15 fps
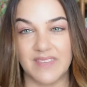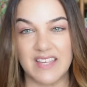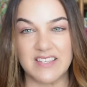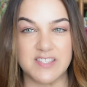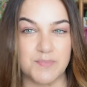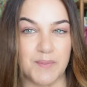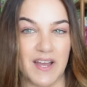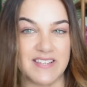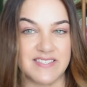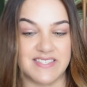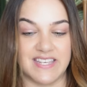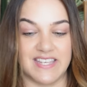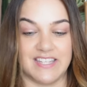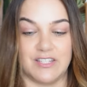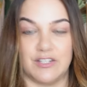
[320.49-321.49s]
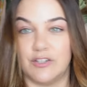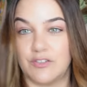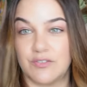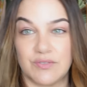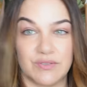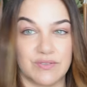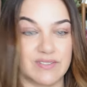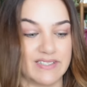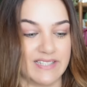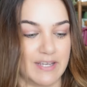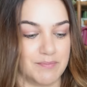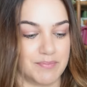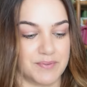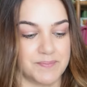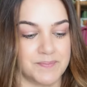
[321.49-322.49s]
spicy neutral
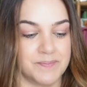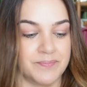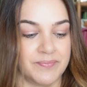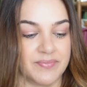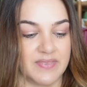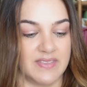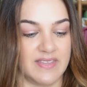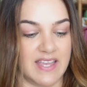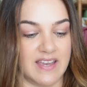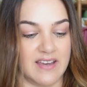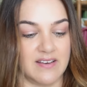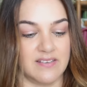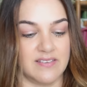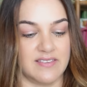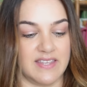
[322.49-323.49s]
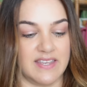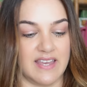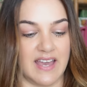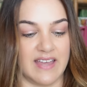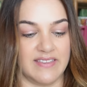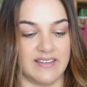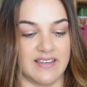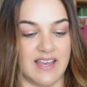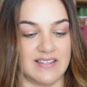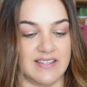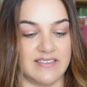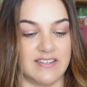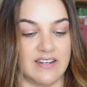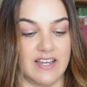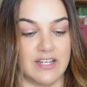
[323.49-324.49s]
lip. Now, the other
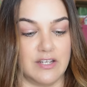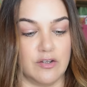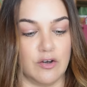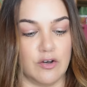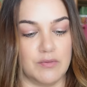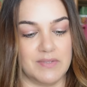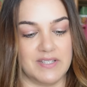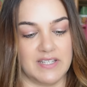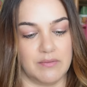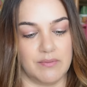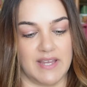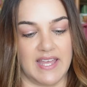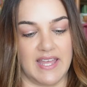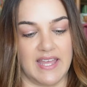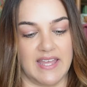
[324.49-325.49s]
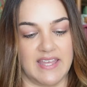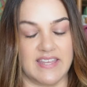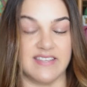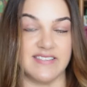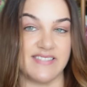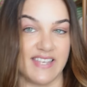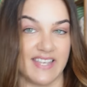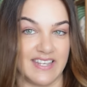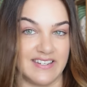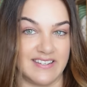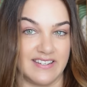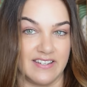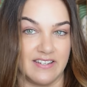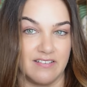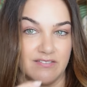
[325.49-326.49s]
colour that I normally wear is
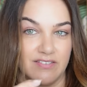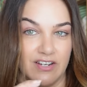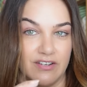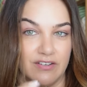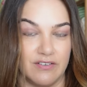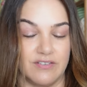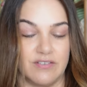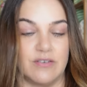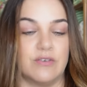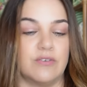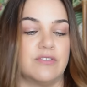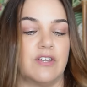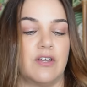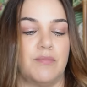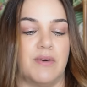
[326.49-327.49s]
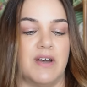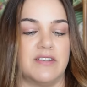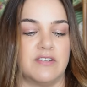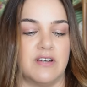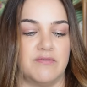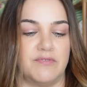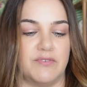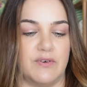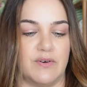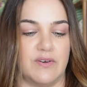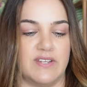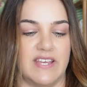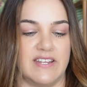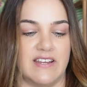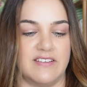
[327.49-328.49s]
Indian Rose, also by Tom
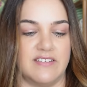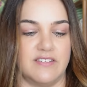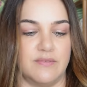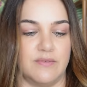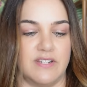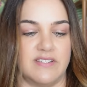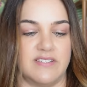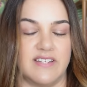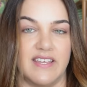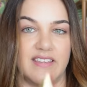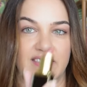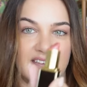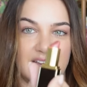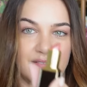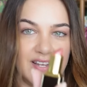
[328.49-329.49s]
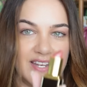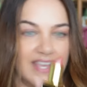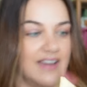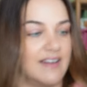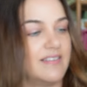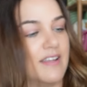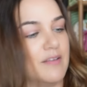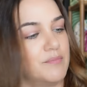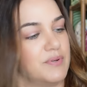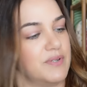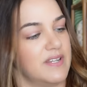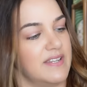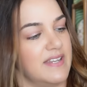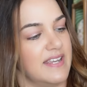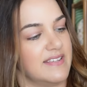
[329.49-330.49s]
Ford, and I just wanted to get that one out and put
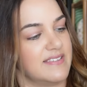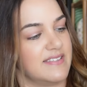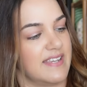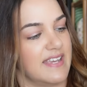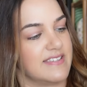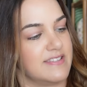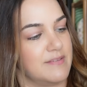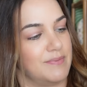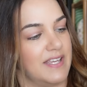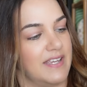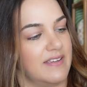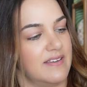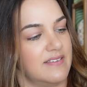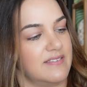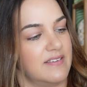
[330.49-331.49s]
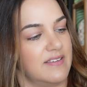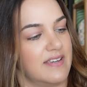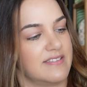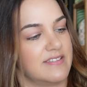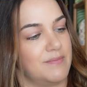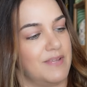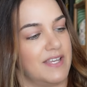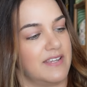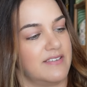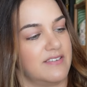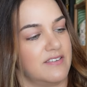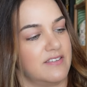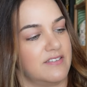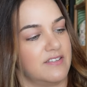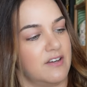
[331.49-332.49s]
it next to Casablanca. So Casablanca's
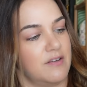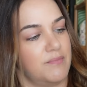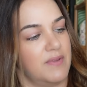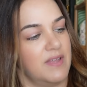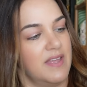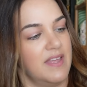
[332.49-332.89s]
on the top,